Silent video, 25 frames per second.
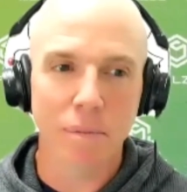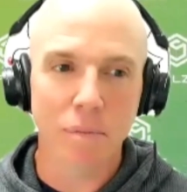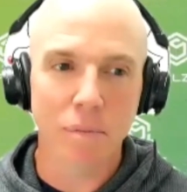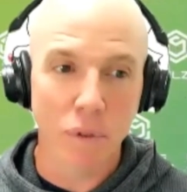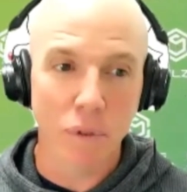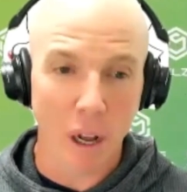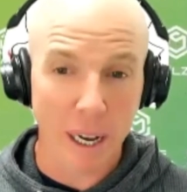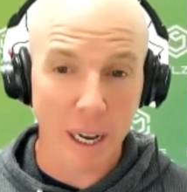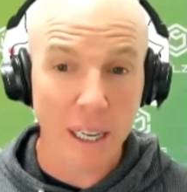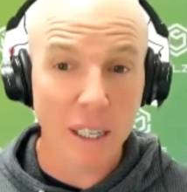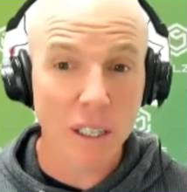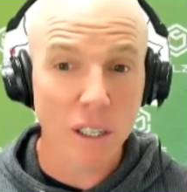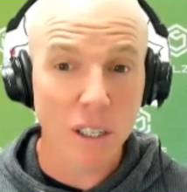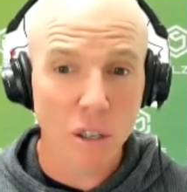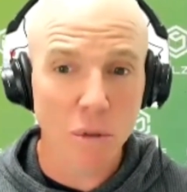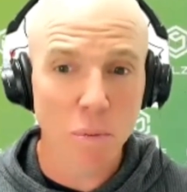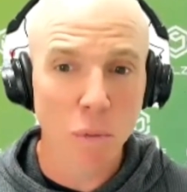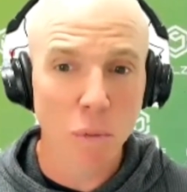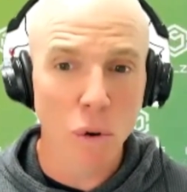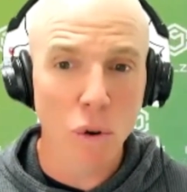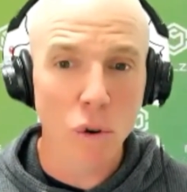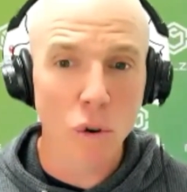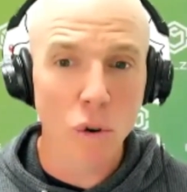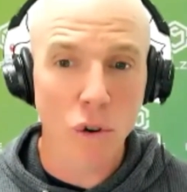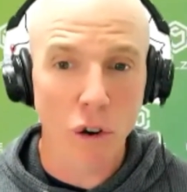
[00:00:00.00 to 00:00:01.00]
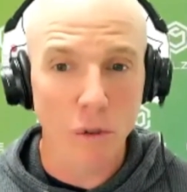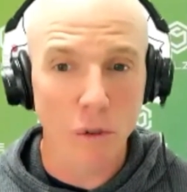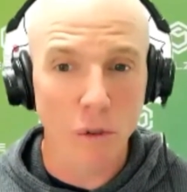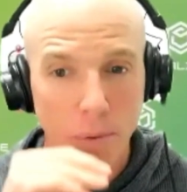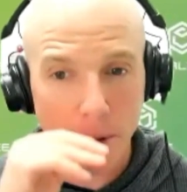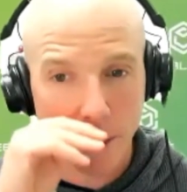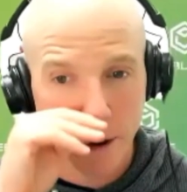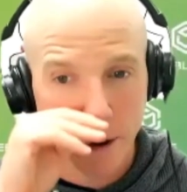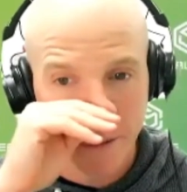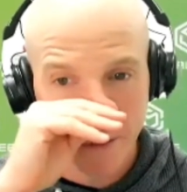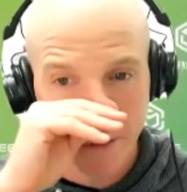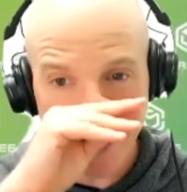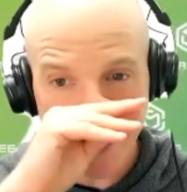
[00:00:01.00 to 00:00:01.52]
Like, it's a small group
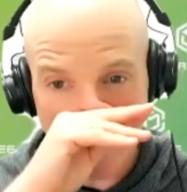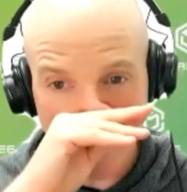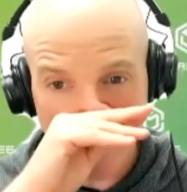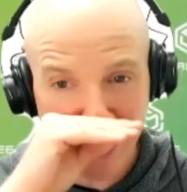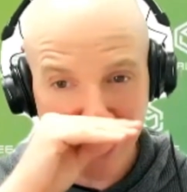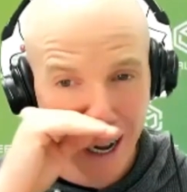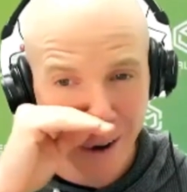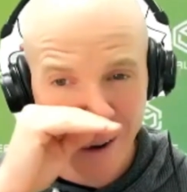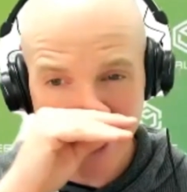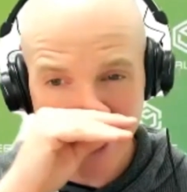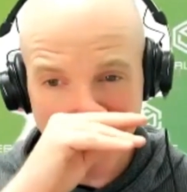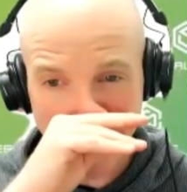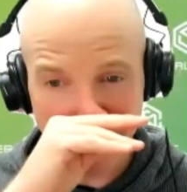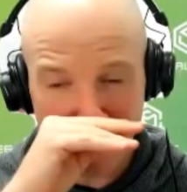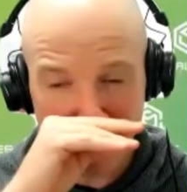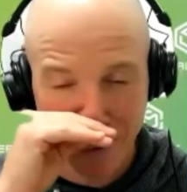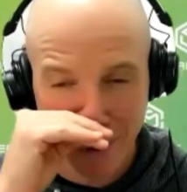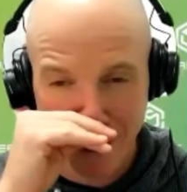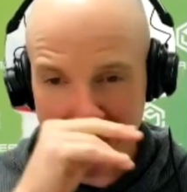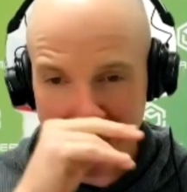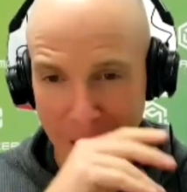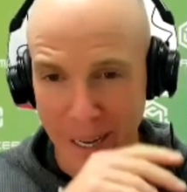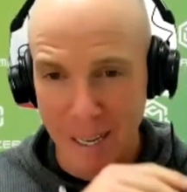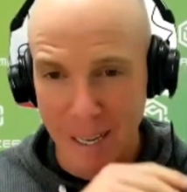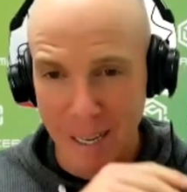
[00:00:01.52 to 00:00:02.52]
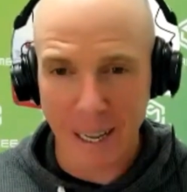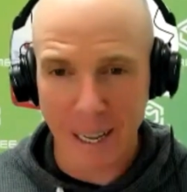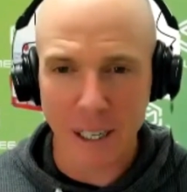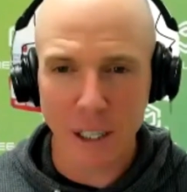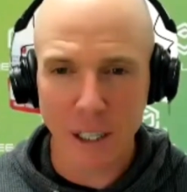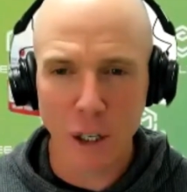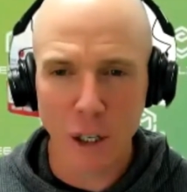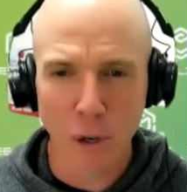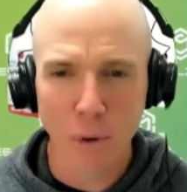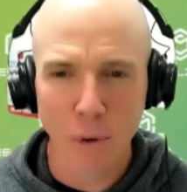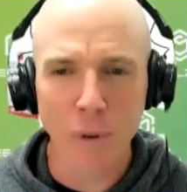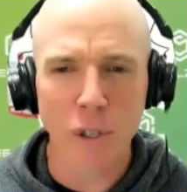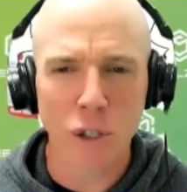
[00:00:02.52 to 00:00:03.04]
that I've got going, but they
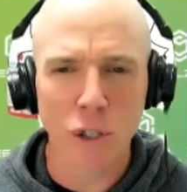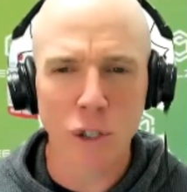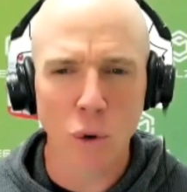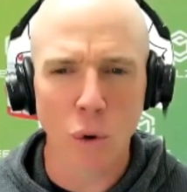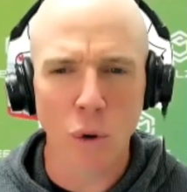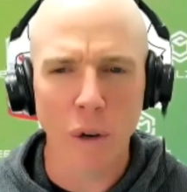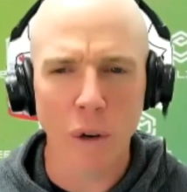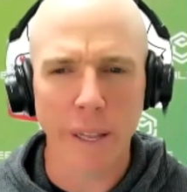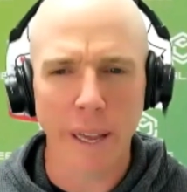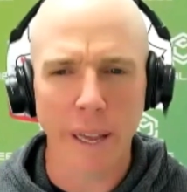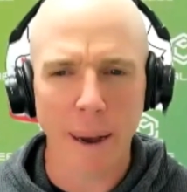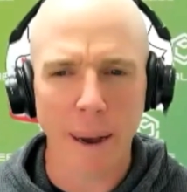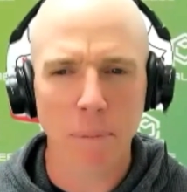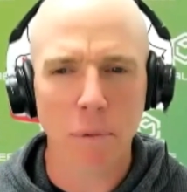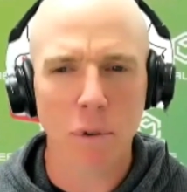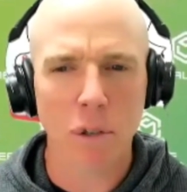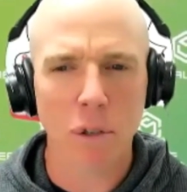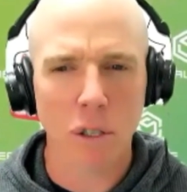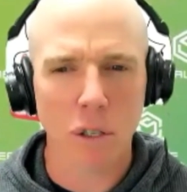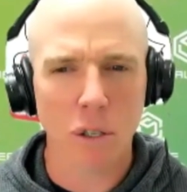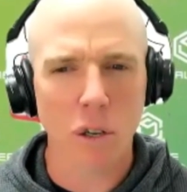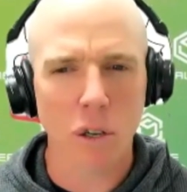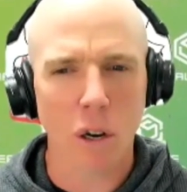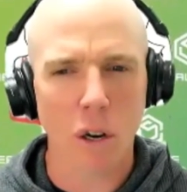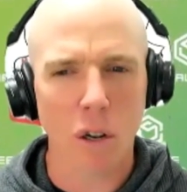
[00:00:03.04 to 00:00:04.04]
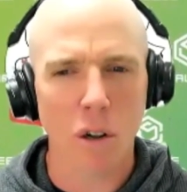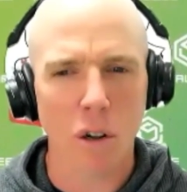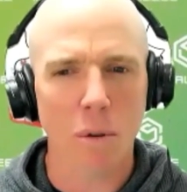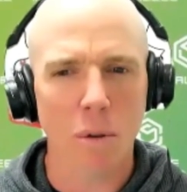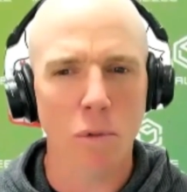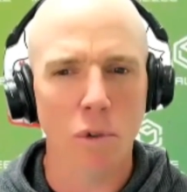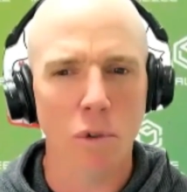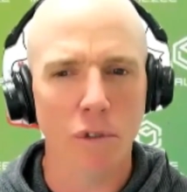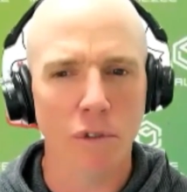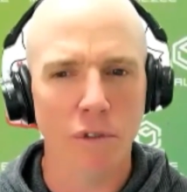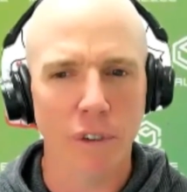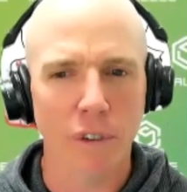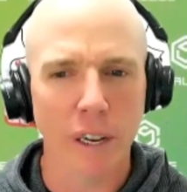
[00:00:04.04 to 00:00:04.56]
do enjoy the app because it's got a lot
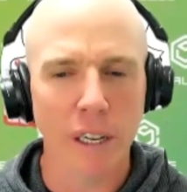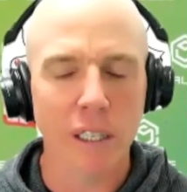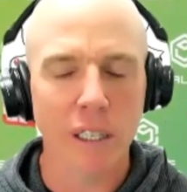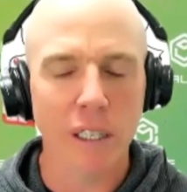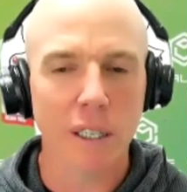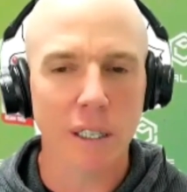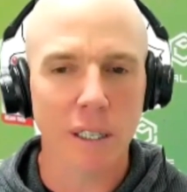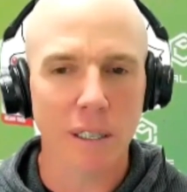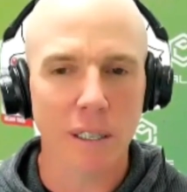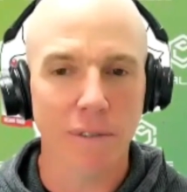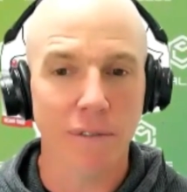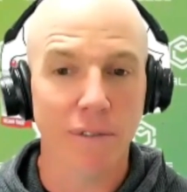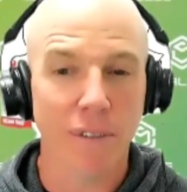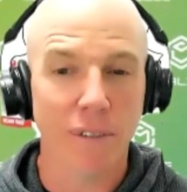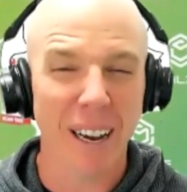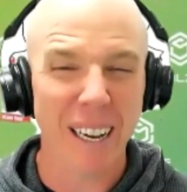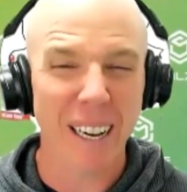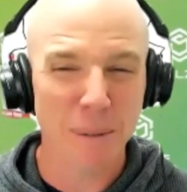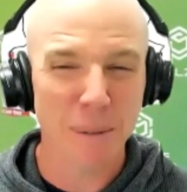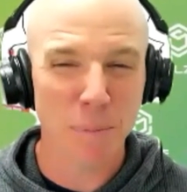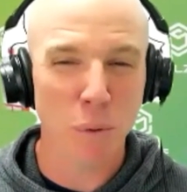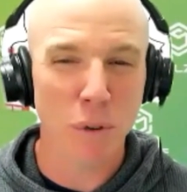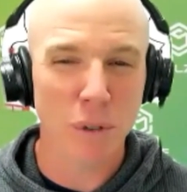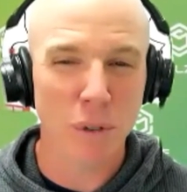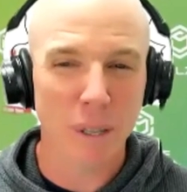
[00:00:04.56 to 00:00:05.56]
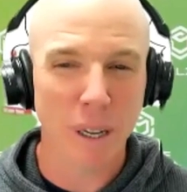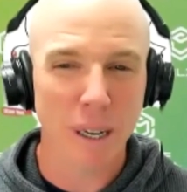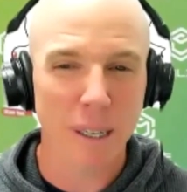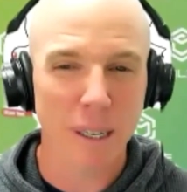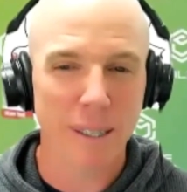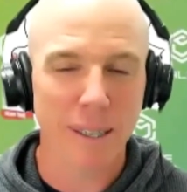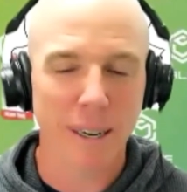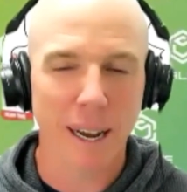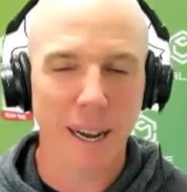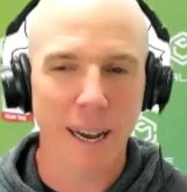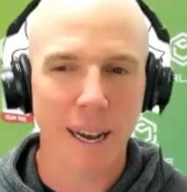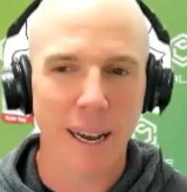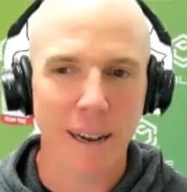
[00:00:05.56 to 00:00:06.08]
more features that Facebook
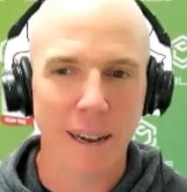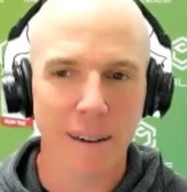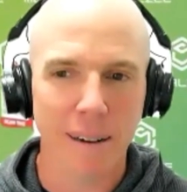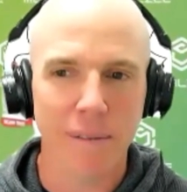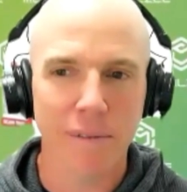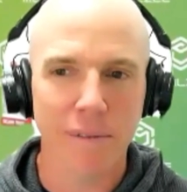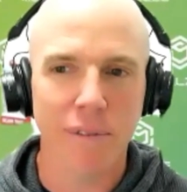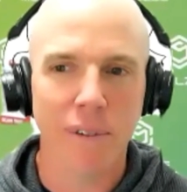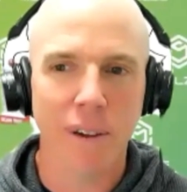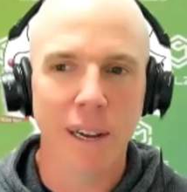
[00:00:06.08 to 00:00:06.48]
doesn't have.